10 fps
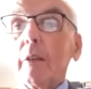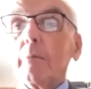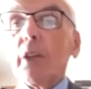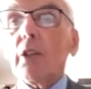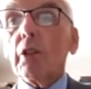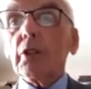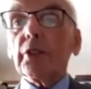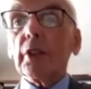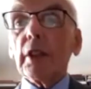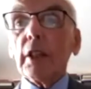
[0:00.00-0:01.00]

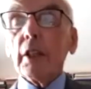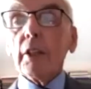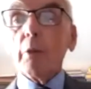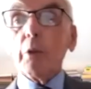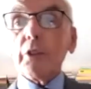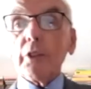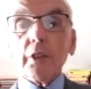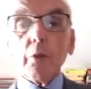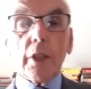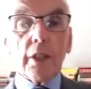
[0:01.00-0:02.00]
because they wanted
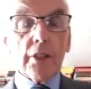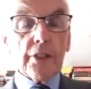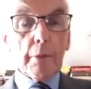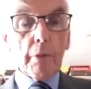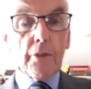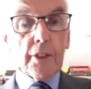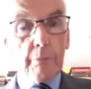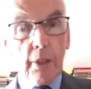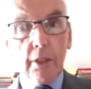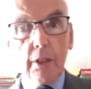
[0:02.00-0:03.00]
to witness some of
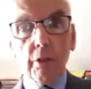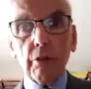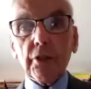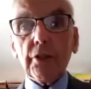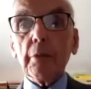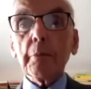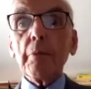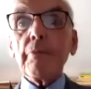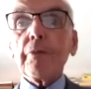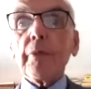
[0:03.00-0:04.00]
his miracles
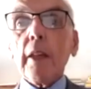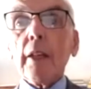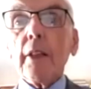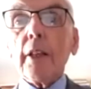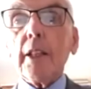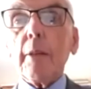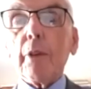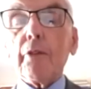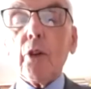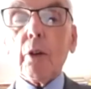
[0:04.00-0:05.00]
that he
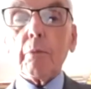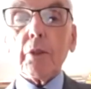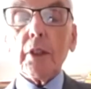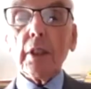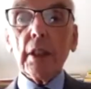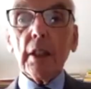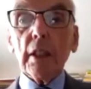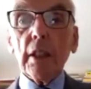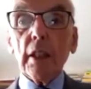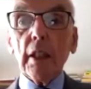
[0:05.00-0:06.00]
performed.
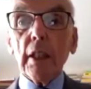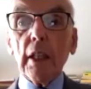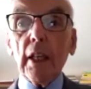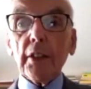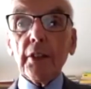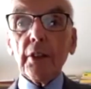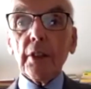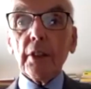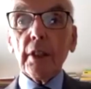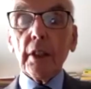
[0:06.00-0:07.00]
And
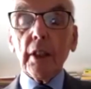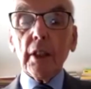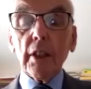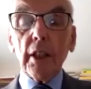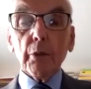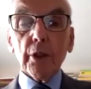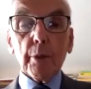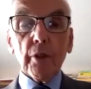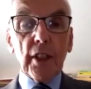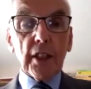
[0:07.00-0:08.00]
he was
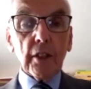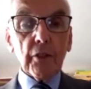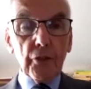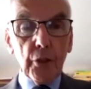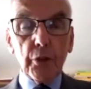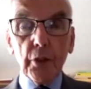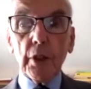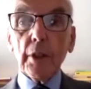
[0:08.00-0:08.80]
providing food